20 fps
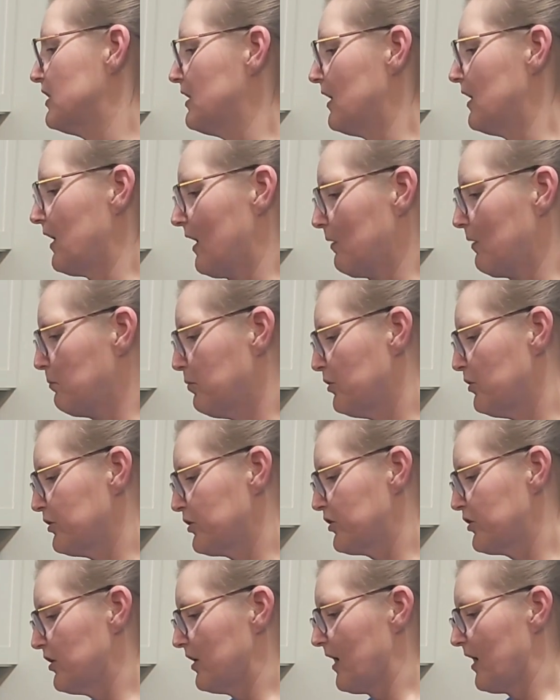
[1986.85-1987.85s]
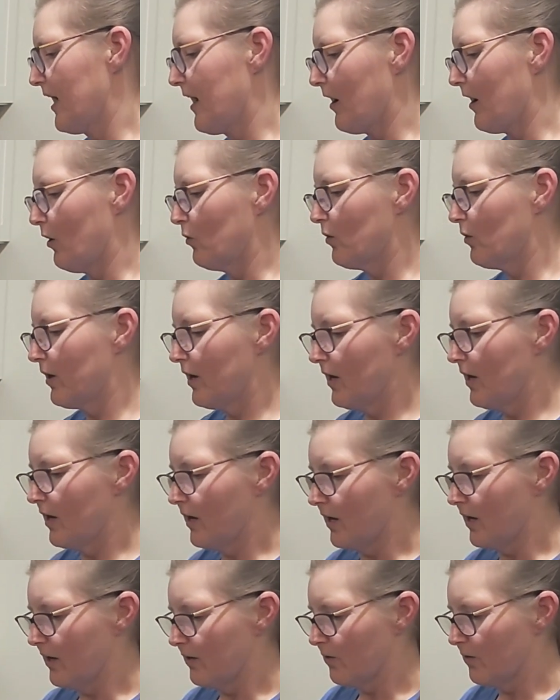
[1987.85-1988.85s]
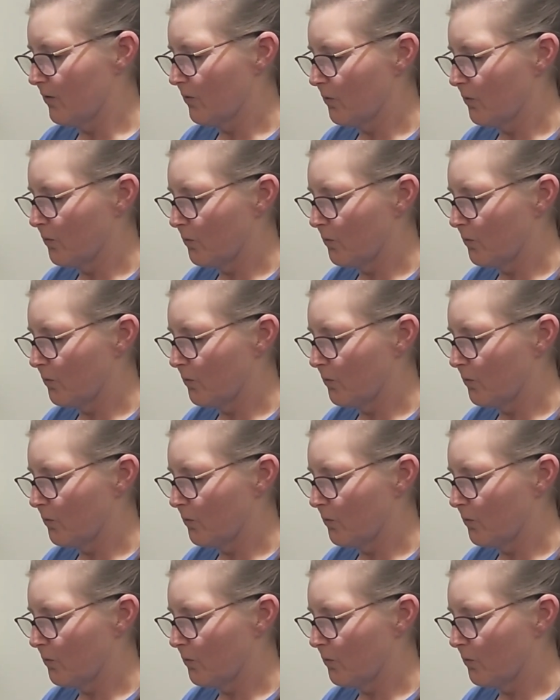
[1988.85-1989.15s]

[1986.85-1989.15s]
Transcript: it out, and